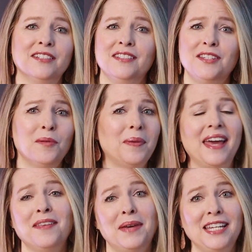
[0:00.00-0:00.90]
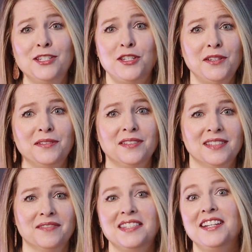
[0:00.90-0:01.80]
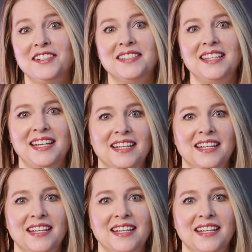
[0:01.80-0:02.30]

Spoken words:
don't buy them any shoes. Seriously.